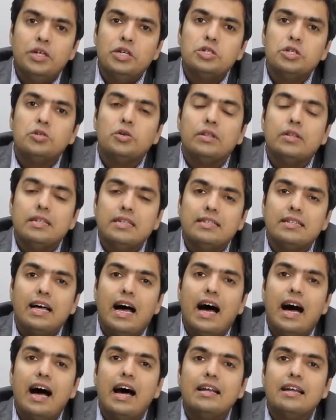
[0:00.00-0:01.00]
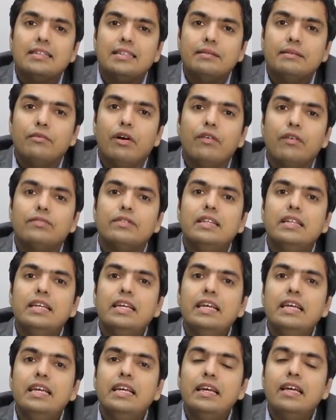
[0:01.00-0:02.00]
So these are some of
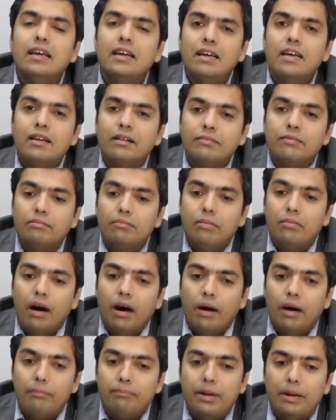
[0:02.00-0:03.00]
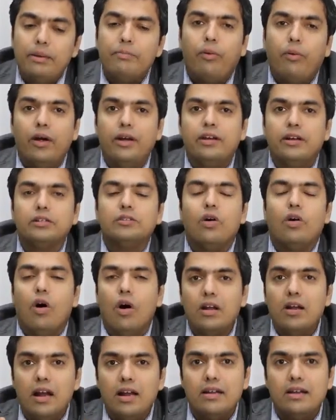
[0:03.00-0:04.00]
the pinpointers
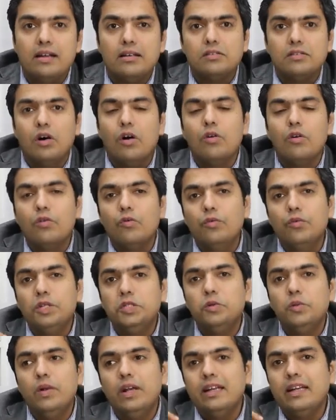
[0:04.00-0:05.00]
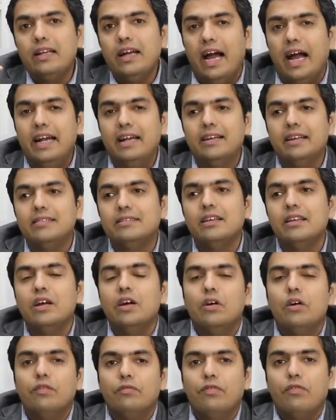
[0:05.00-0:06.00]
on ultrasound which will guide us
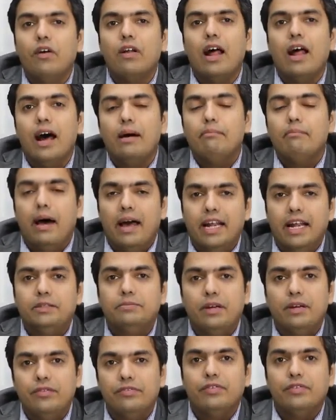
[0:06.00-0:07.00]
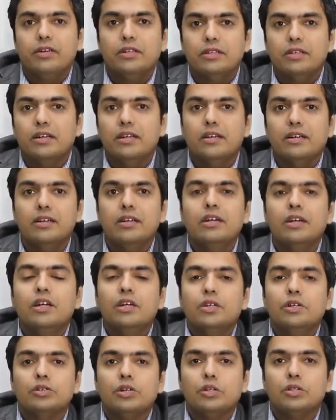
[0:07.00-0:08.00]
for our management further.
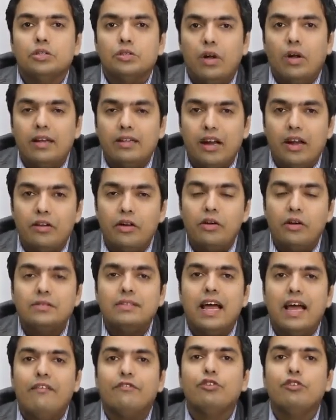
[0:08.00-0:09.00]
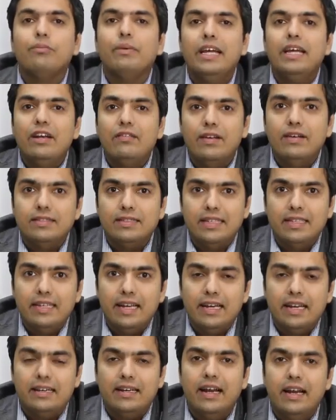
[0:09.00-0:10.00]
So solid thyroid nodules have to be
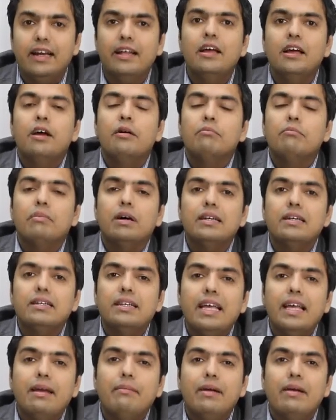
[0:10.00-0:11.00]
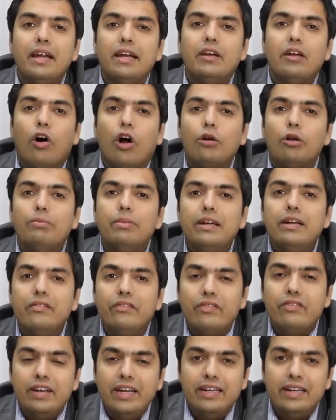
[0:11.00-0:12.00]
investigated, but they may not be
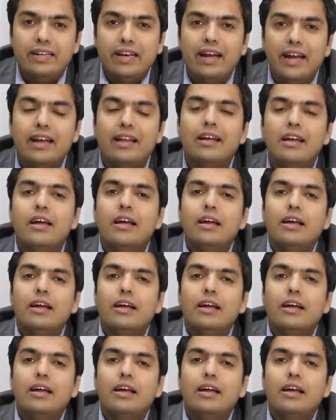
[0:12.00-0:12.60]
treated.